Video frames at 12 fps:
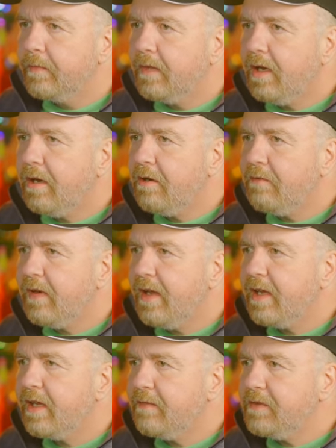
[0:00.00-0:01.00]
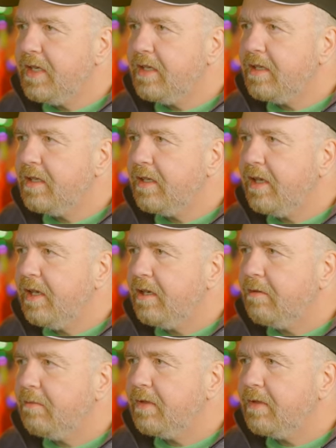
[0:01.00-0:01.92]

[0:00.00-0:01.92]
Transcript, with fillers: Carry flag, if set, indicated on